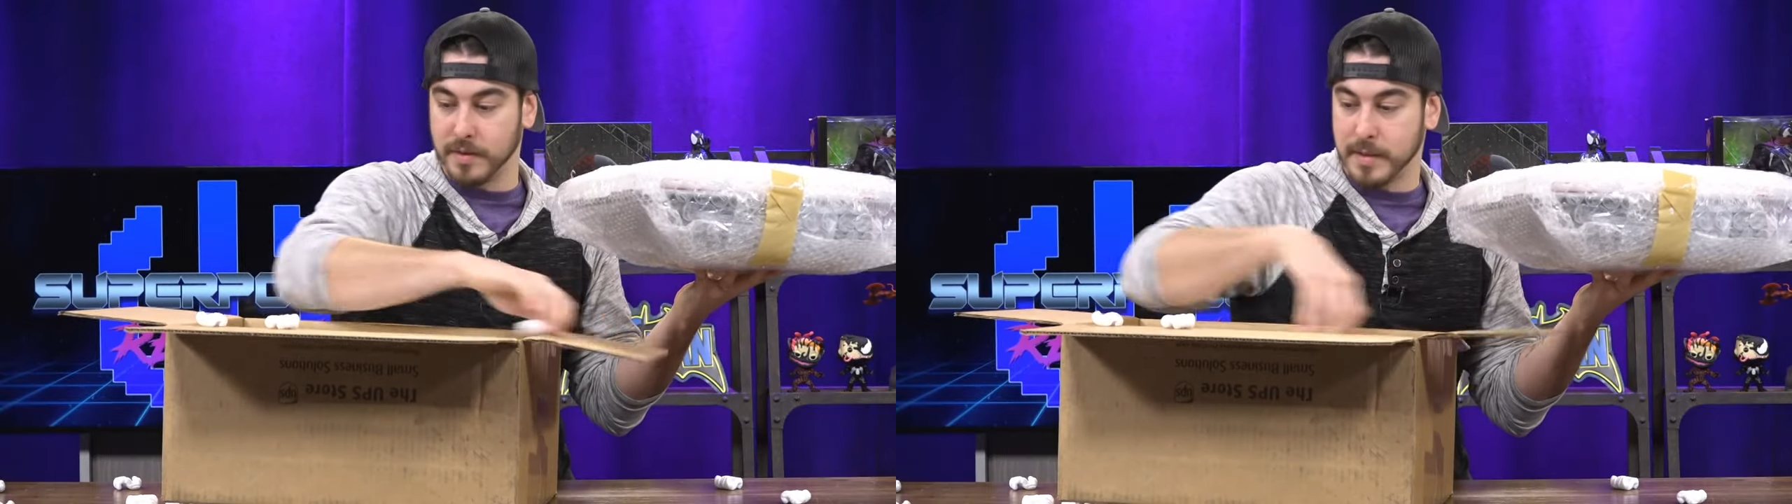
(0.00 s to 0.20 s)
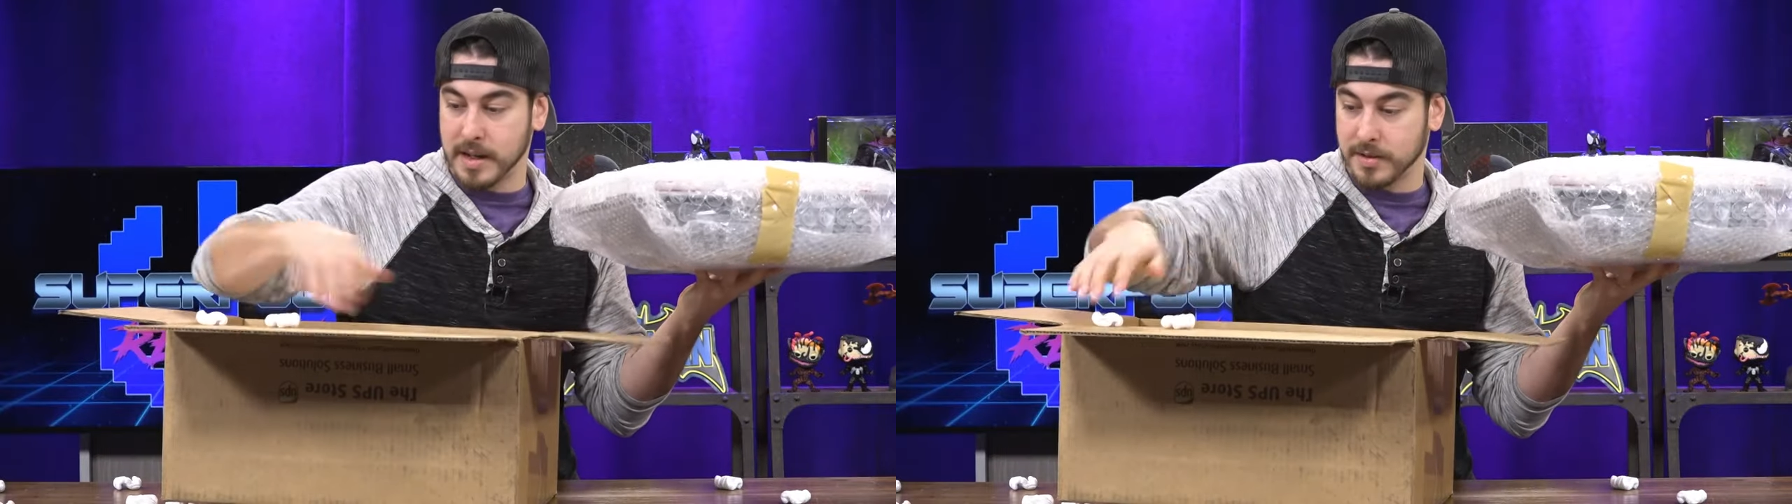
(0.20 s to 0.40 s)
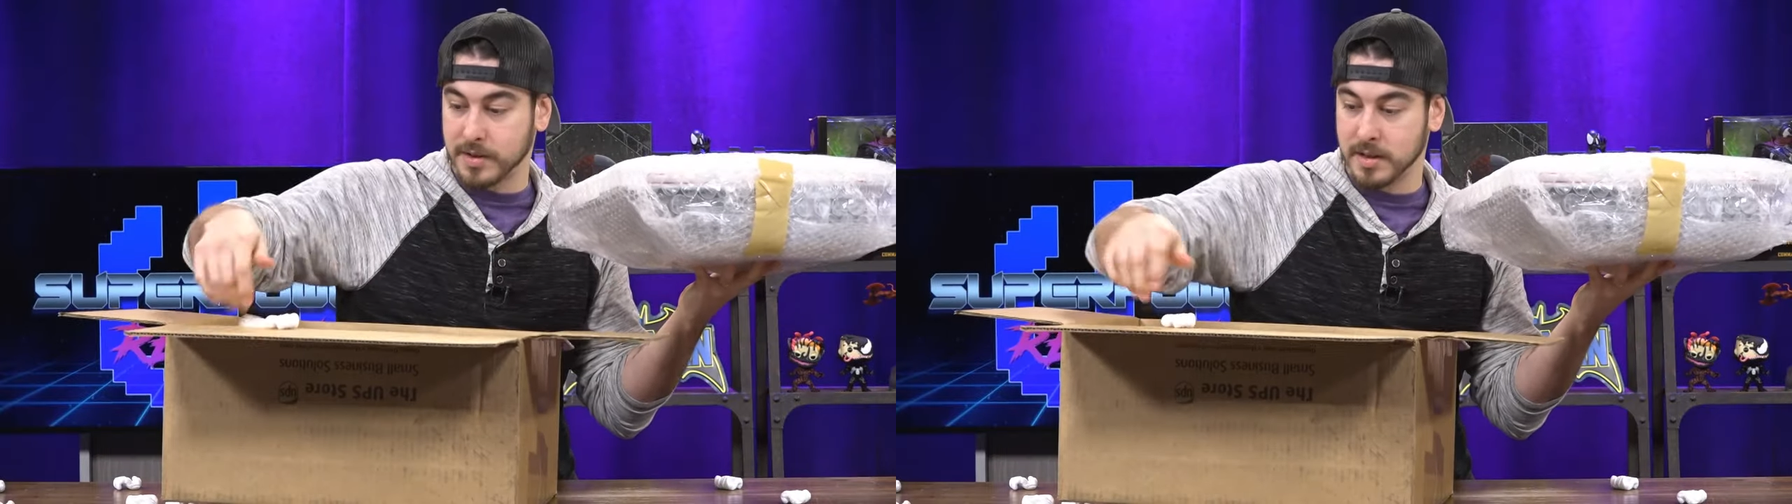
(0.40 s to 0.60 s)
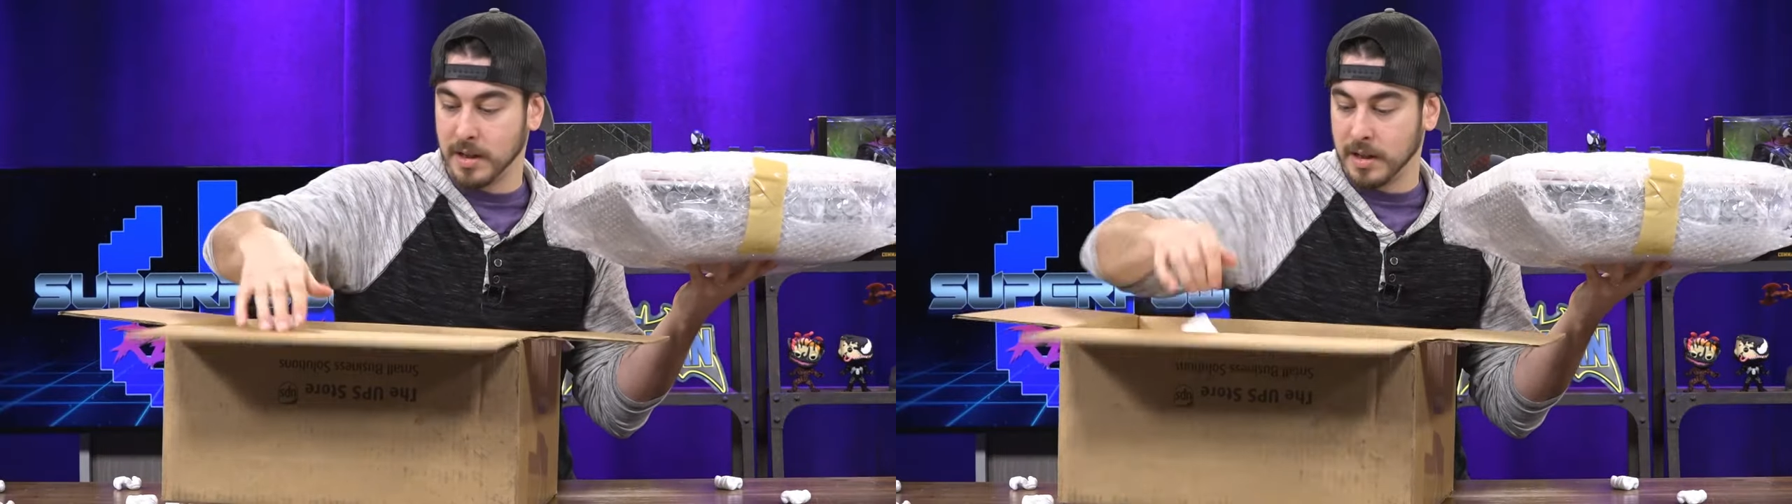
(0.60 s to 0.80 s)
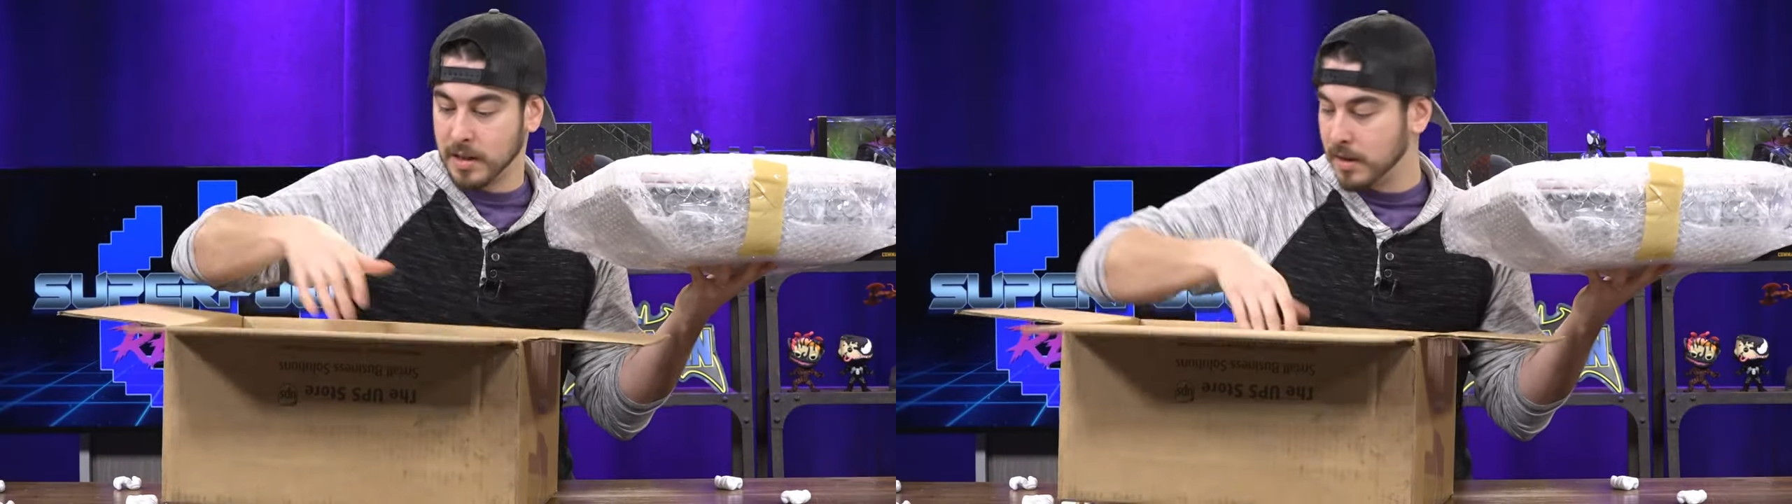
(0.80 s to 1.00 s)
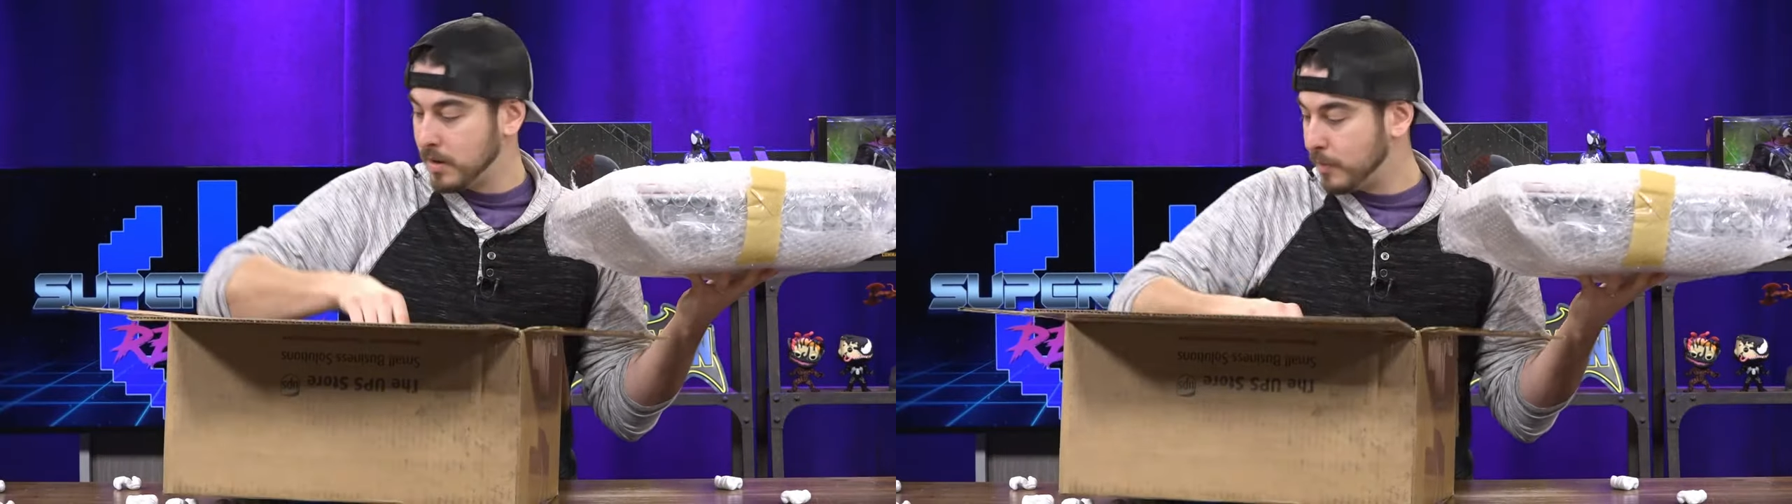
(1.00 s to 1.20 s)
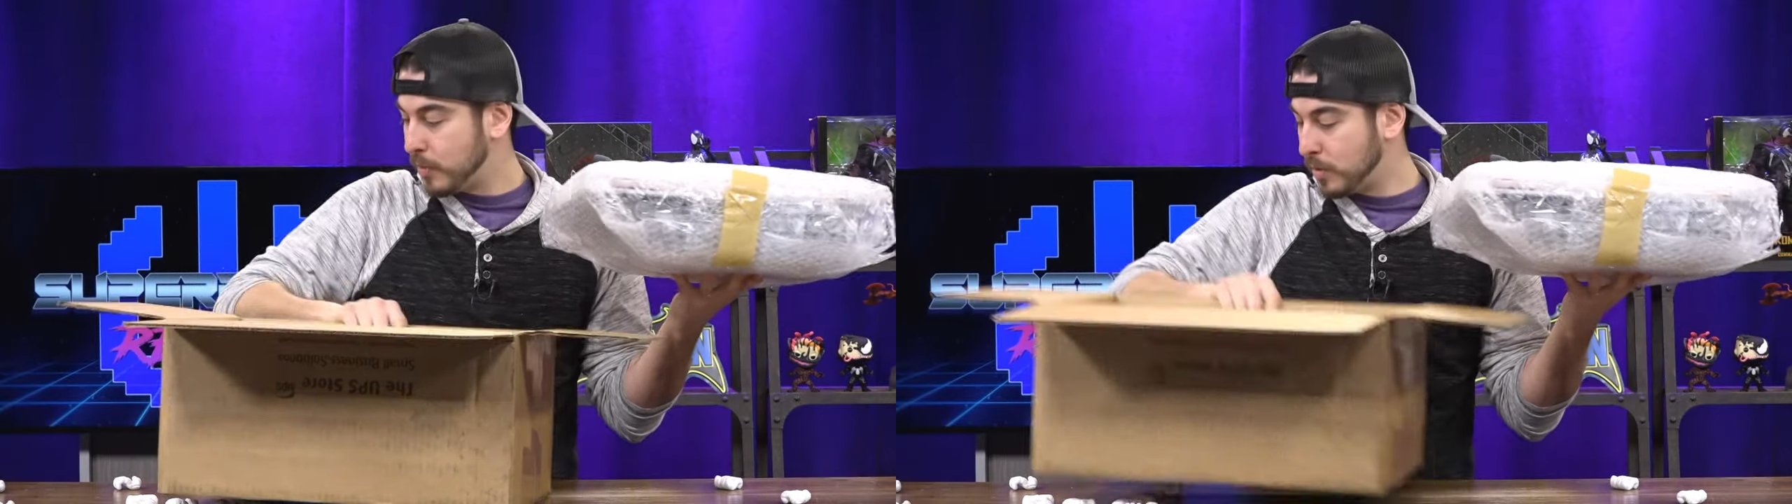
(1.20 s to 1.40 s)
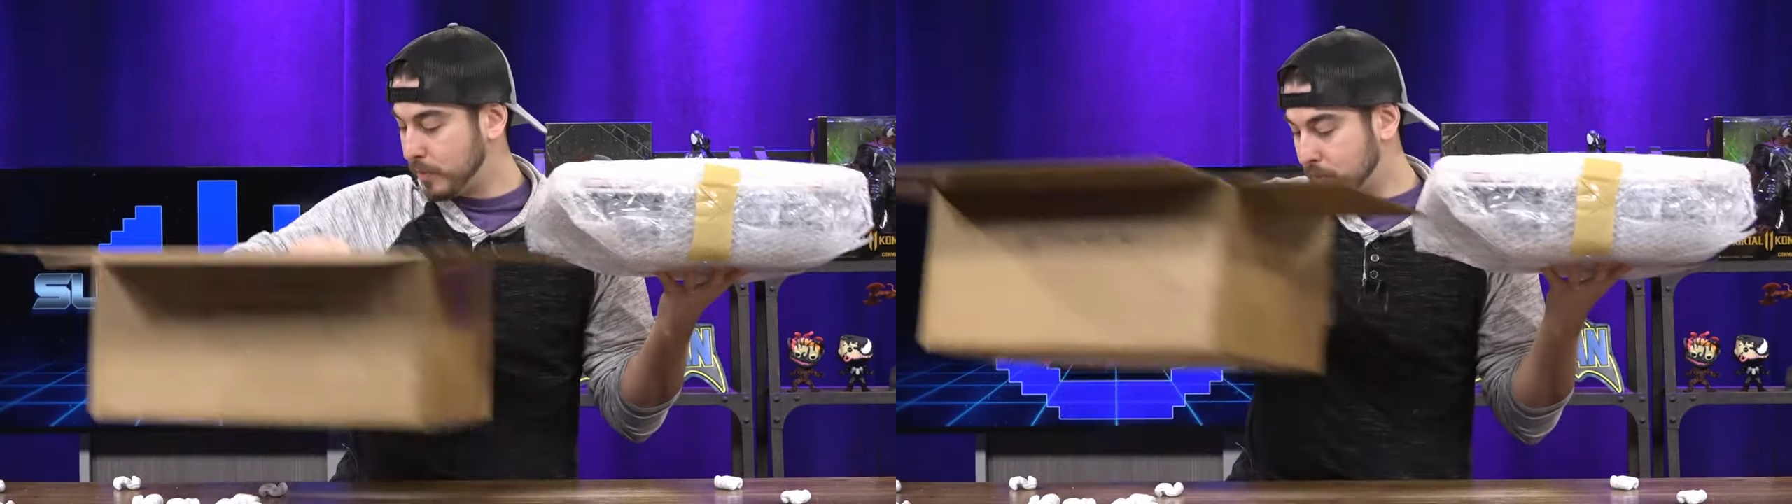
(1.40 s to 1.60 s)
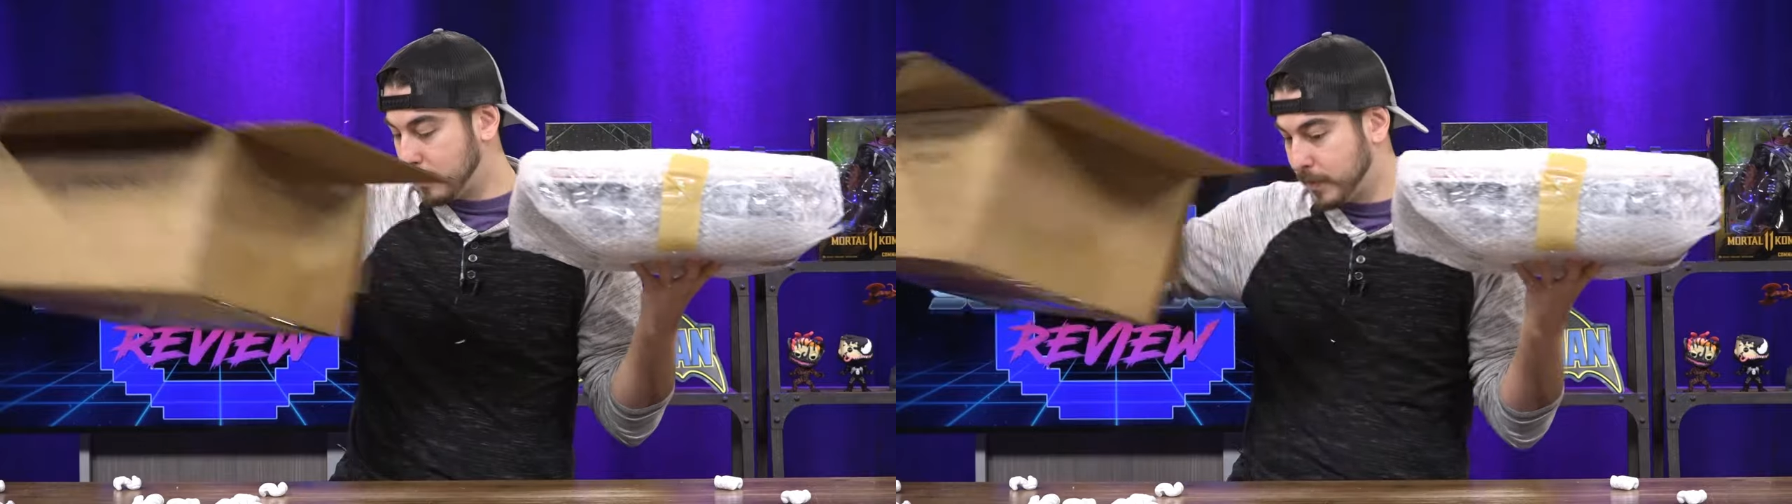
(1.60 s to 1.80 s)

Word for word: mess. Boom, boom,